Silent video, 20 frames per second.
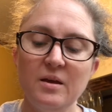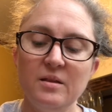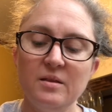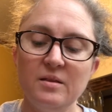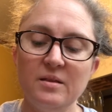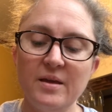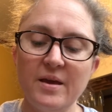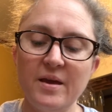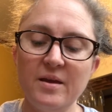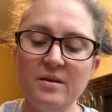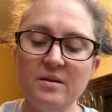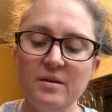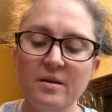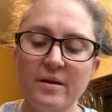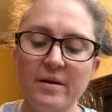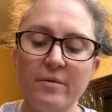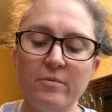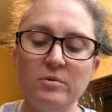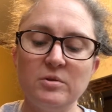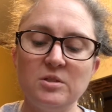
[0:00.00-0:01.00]
Then
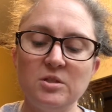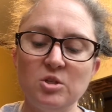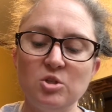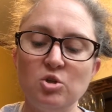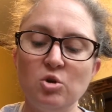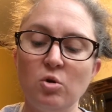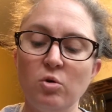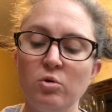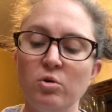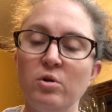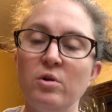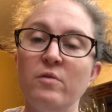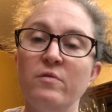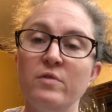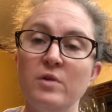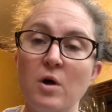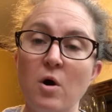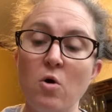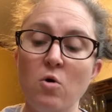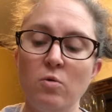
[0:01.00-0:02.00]
it was the children of
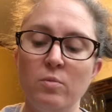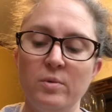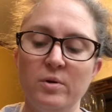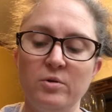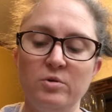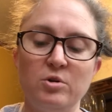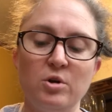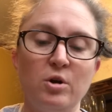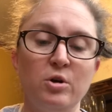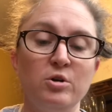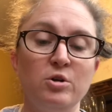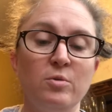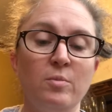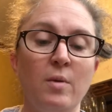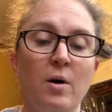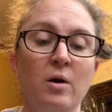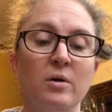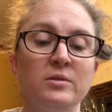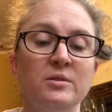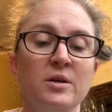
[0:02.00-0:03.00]
Nome who turned to
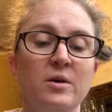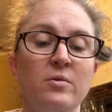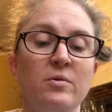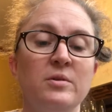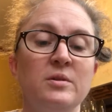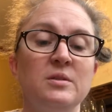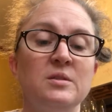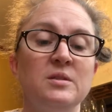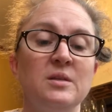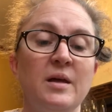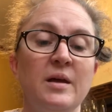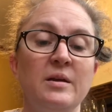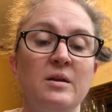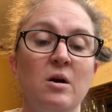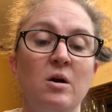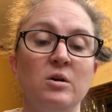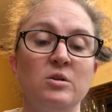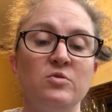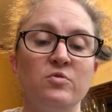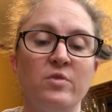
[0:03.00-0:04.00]
Balto and the sled
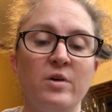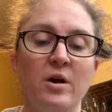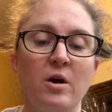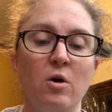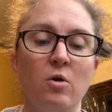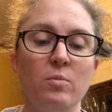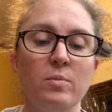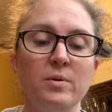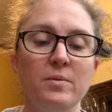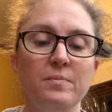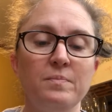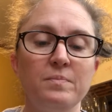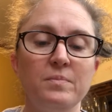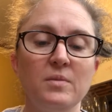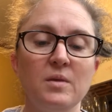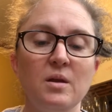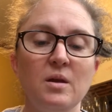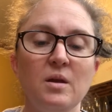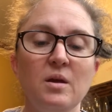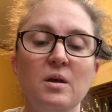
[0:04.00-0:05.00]
dogs for help.
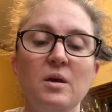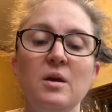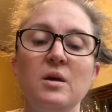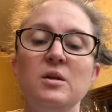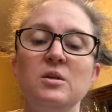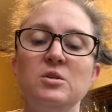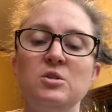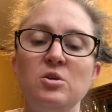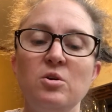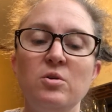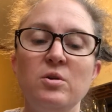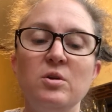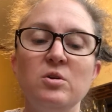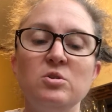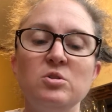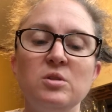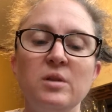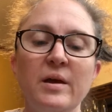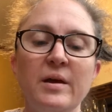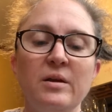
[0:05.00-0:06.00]
2
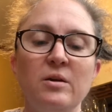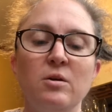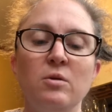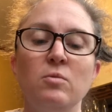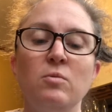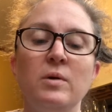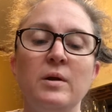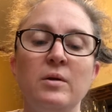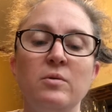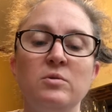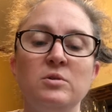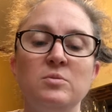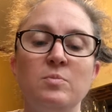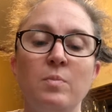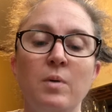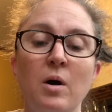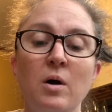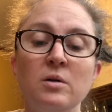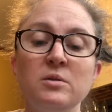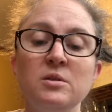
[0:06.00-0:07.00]
years later, when it was
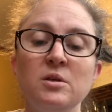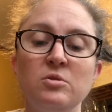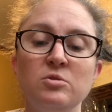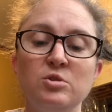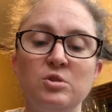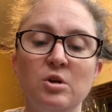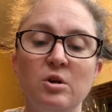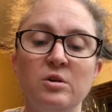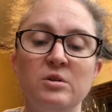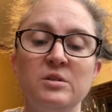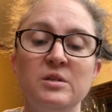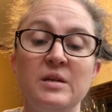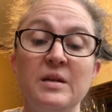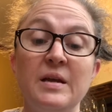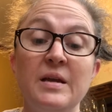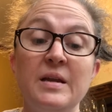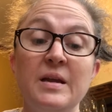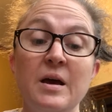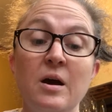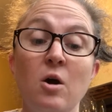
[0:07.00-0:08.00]
Balto's turn to
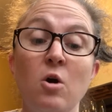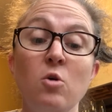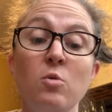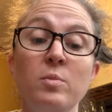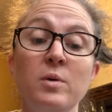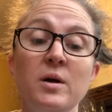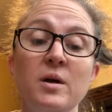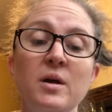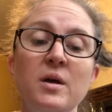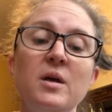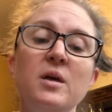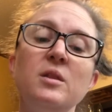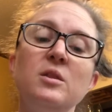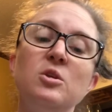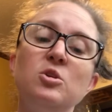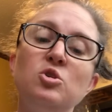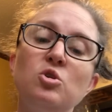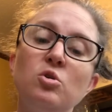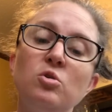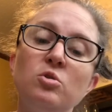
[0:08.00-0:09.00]
need help,
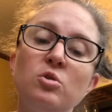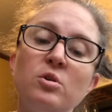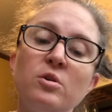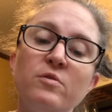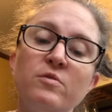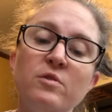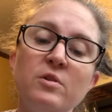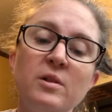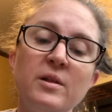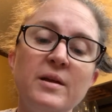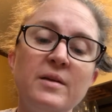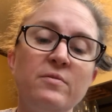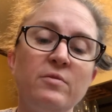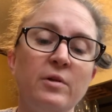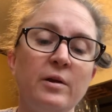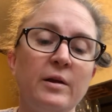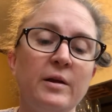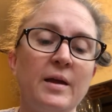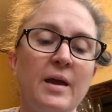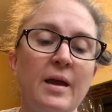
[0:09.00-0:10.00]
the children of
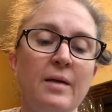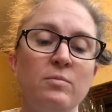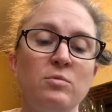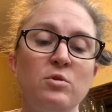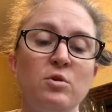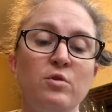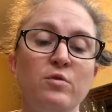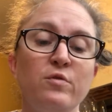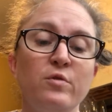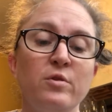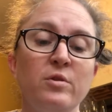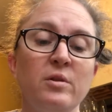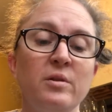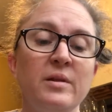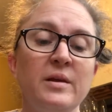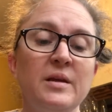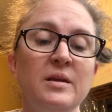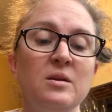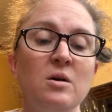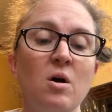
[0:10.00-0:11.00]
Cleveland came through for the
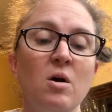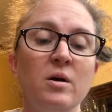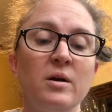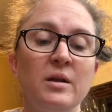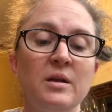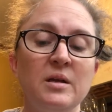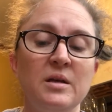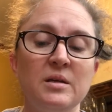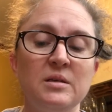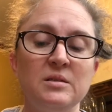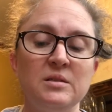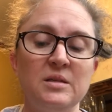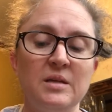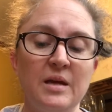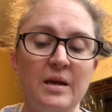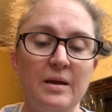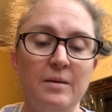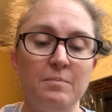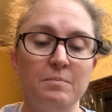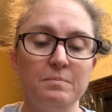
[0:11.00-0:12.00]
lead dog and his
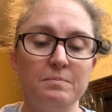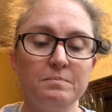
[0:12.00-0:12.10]
team.